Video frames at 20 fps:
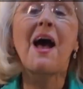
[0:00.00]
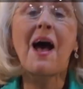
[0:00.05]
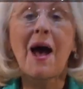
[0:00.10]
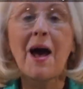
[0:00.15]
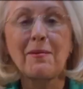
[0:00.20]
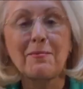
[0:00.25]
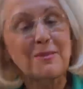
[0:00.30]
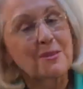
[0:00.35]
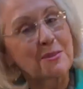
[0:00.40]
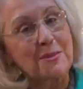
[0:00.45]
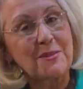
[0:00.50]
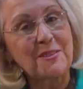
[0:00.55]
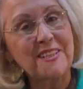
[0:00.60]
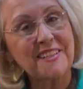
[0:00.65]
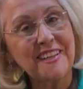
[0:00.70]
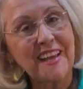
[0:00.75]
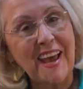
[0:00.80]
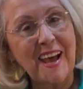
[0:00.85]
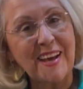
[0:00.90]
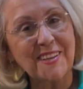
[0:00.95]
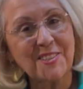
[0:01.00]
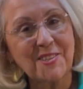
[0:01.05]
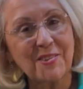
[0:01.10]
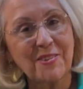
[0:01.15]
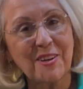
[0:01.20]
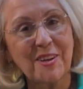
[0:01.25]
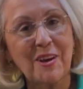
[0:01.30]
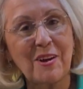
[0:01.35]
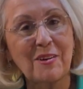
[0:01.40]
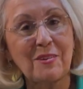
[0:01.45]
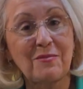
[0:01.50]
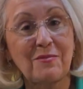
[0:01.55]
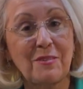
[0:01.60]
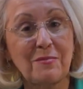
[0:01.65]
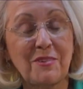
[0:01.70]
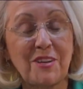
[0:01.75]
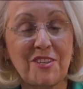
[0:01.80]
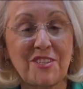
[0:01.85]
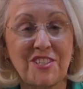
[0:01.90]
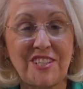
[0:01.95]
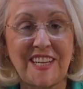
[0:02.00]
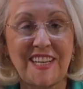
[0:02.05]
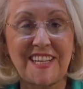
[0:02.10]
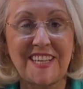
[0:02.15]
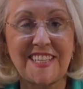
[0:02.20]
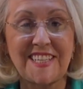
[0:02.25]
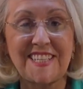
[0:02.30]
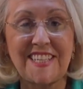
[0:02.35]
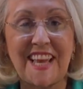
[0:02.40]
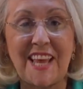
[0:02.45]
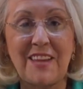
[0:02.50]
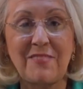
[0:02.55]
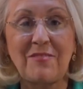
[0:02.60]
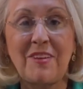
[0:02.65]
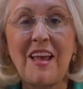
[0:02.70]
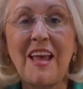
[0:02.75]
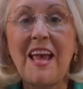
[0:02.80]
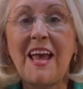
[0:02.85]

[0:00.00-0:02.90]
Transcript: I'm Susan Castriota from Cuchina Safe,